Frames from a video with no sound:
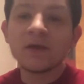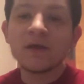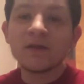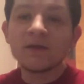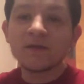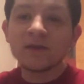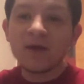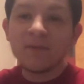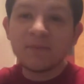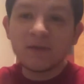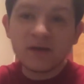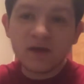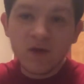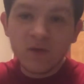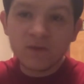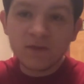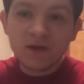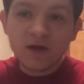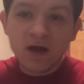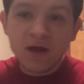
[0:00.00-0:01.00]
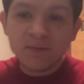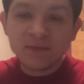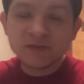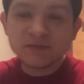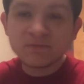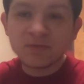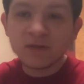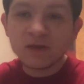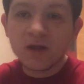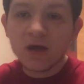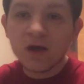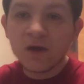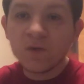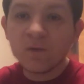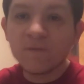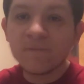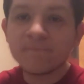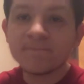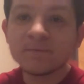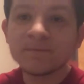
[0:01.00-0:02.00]
Let me know in the comments
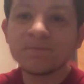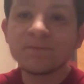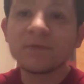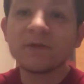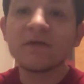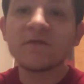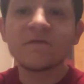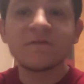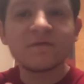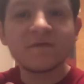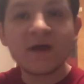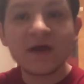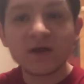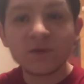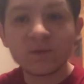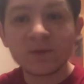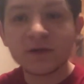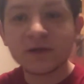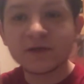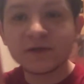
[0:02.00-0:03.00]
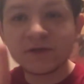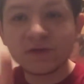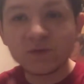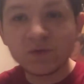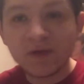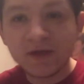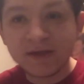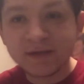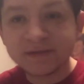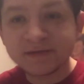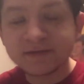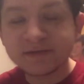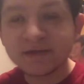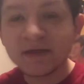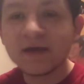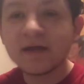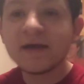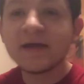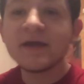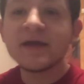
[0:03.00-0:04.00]
below. In fact, we're going to do this.
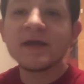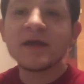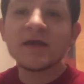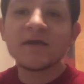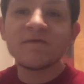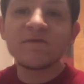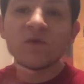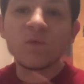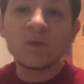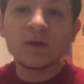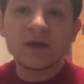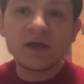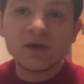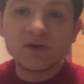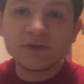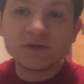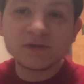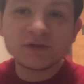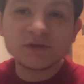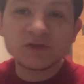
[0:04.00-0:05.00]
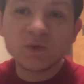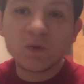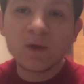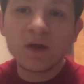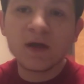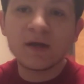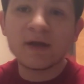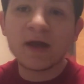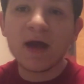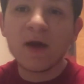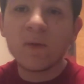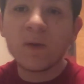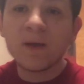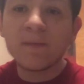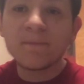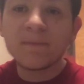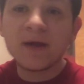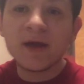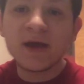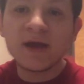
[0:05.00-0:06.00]
If you want to hear the story on how I
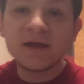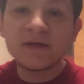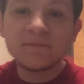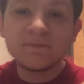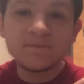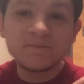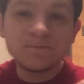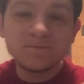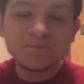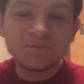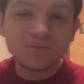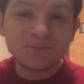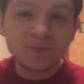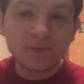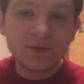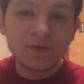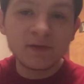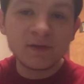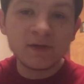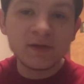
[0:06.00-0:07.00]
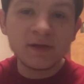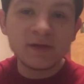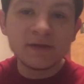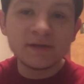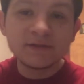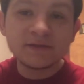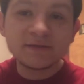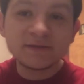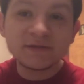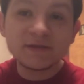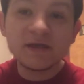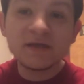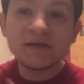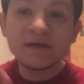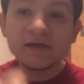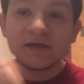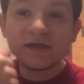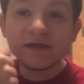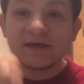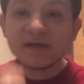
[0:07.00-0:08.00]
met
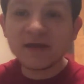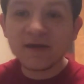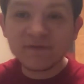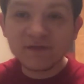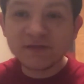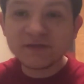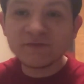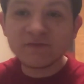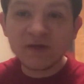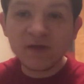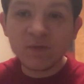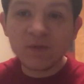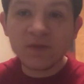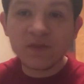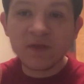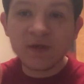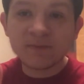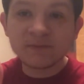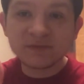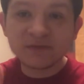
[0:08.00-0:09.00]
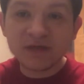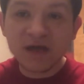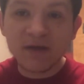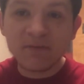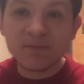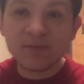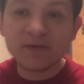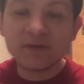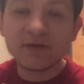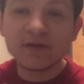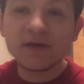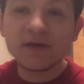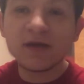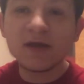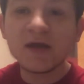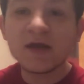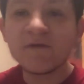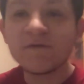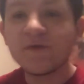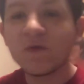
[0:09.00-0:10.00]
Sydney, give this video a thumbs up.
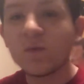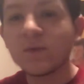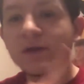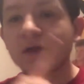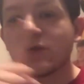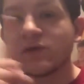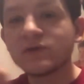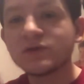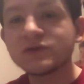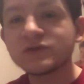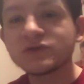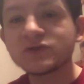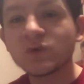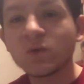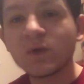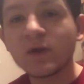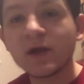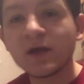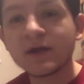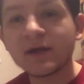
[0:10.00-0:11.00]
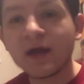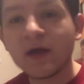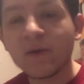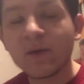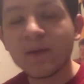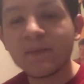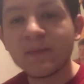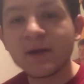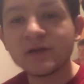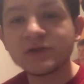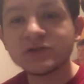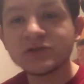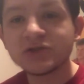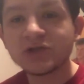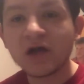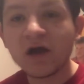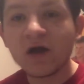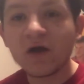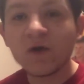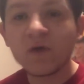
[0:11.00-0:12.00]
If you want to hear the story on how I met
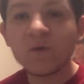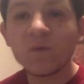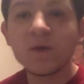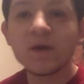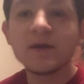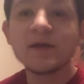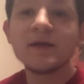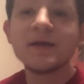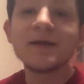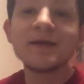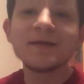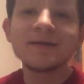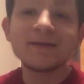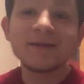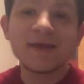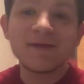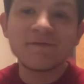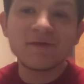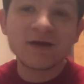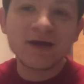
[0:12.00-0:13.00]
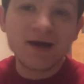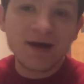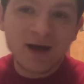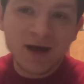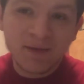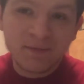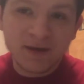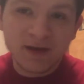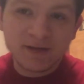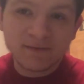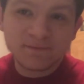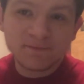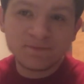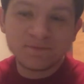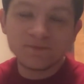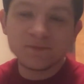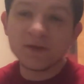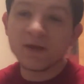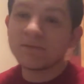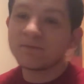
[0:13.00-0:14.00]
Joe, leave a comment.
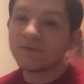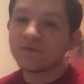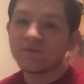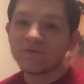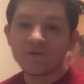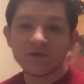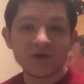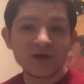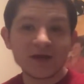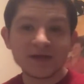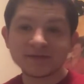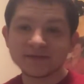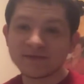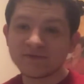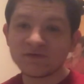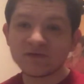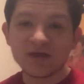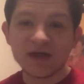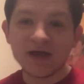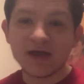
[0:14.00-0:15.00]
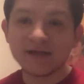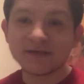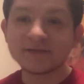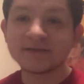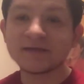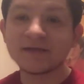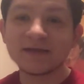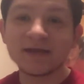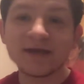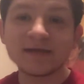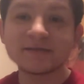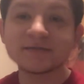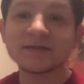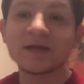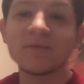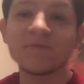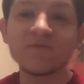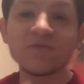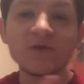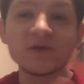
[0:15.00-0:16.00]
And before you guys even ask, yes,
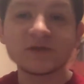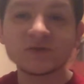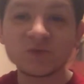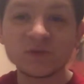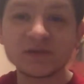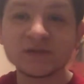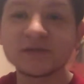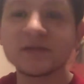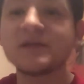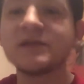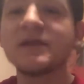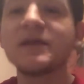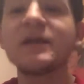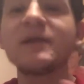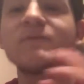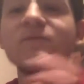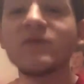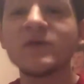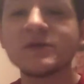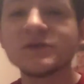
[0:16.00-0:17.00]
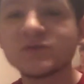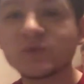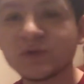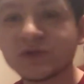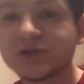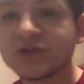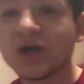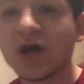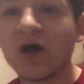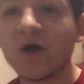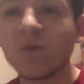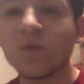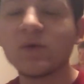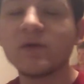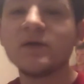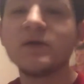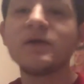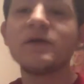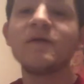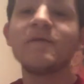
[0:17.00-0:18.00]
I'm friends with Sydney and I'm friends with Joe.
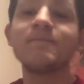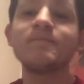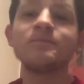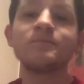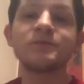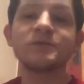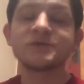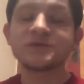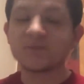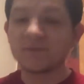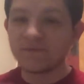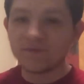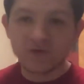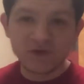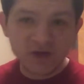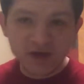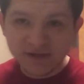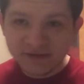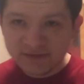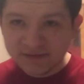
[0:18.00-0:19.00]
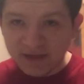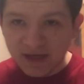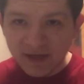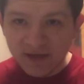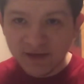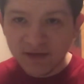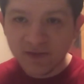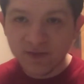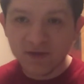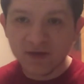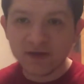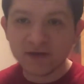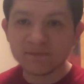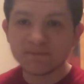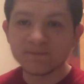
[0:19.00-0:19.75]
So before you guys say anything.